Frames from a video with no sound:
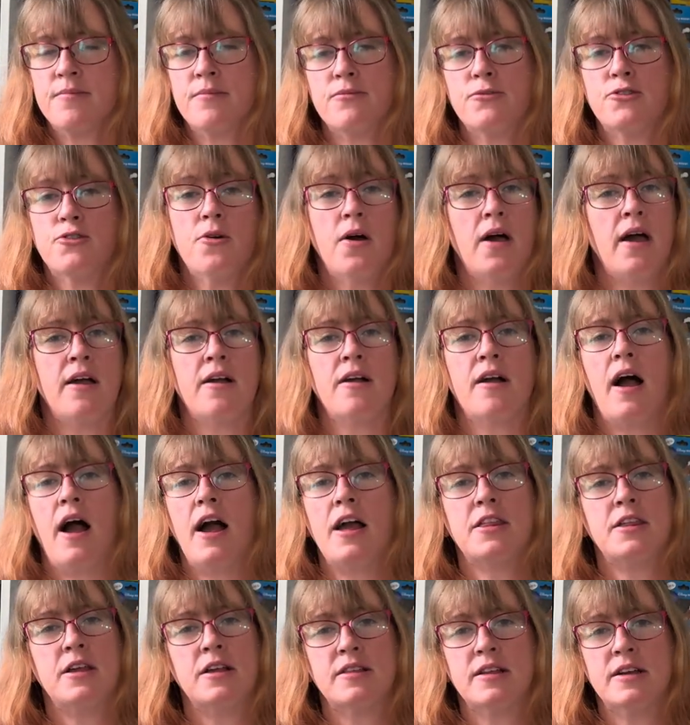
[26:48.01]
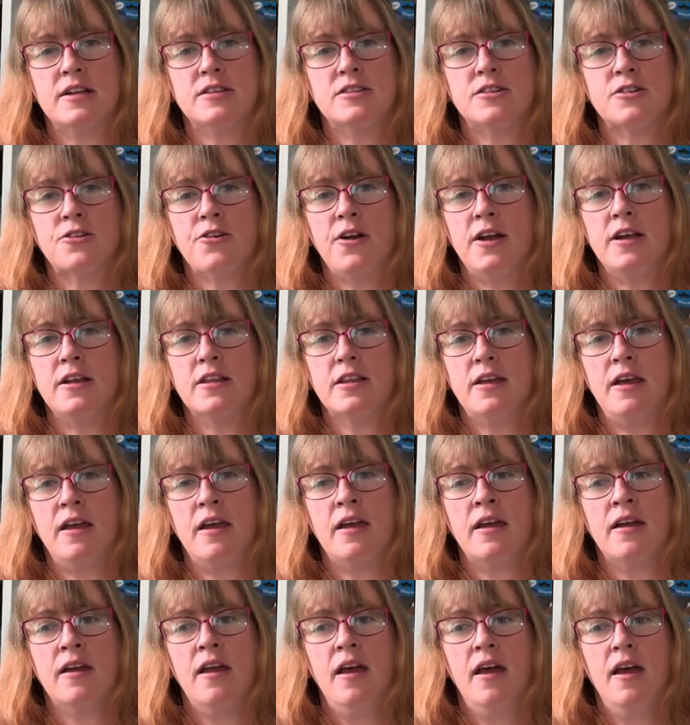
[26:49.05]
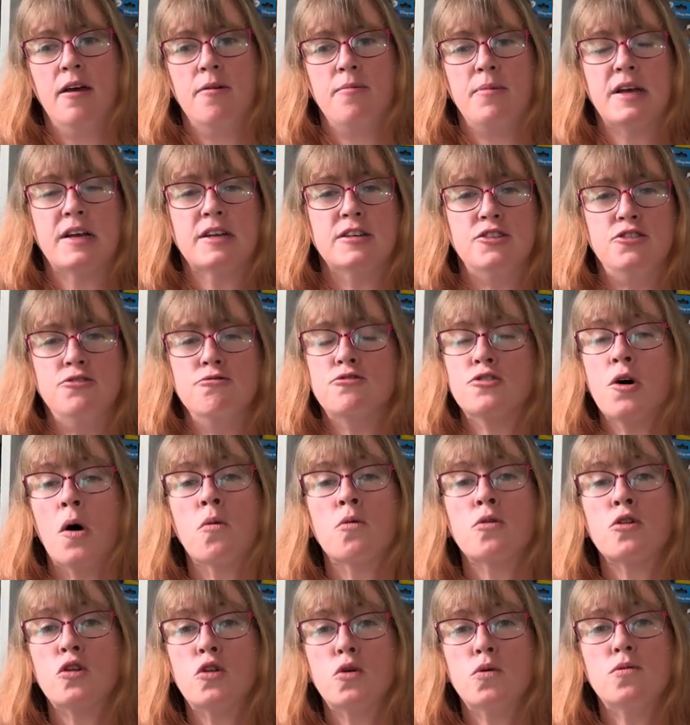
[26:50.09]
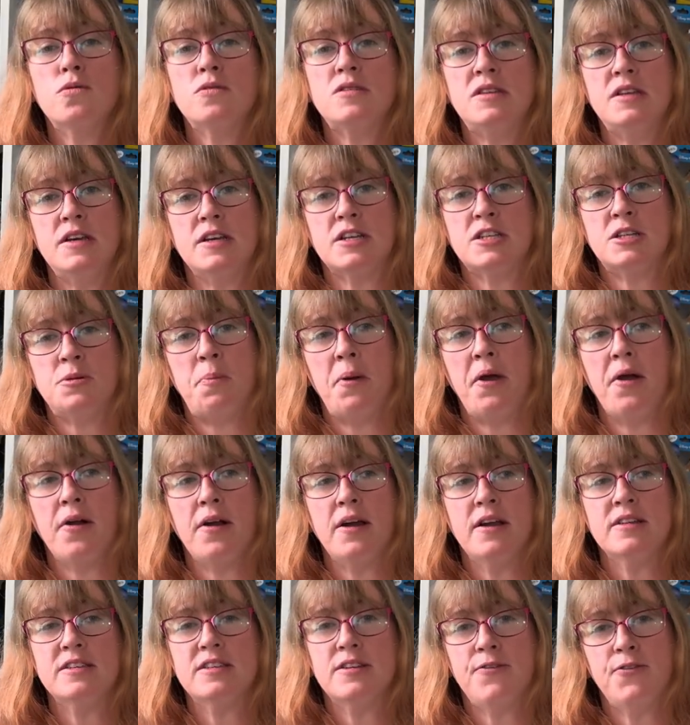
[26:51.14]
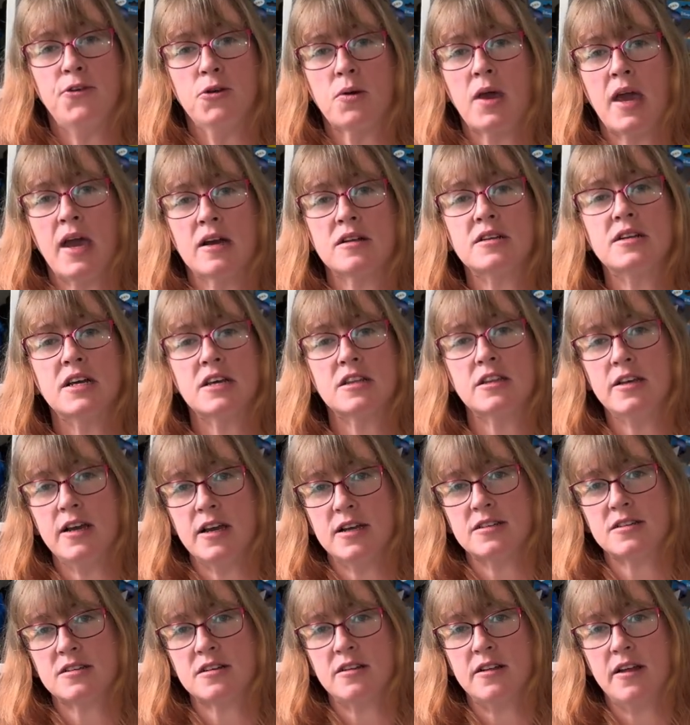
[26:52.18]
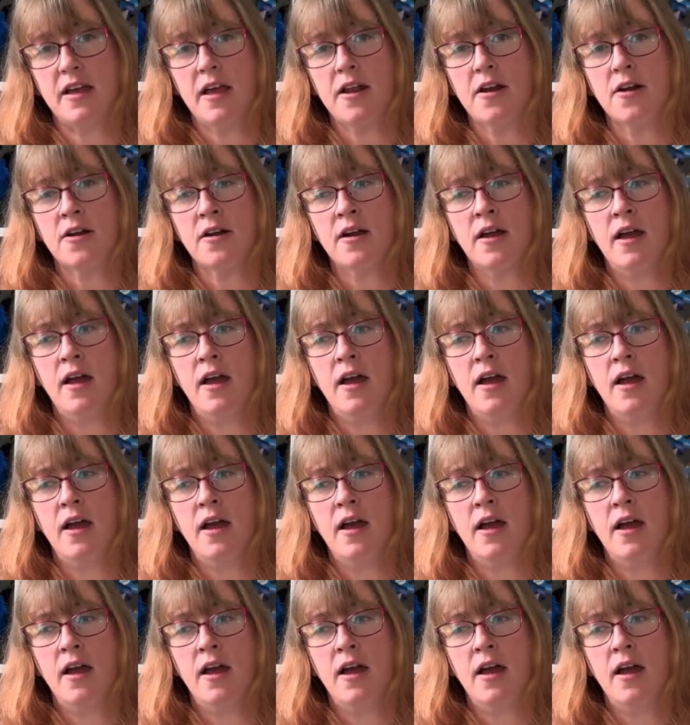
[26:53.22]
So I think that's a great thing, because you don't lose the experience if you can't take the escalator.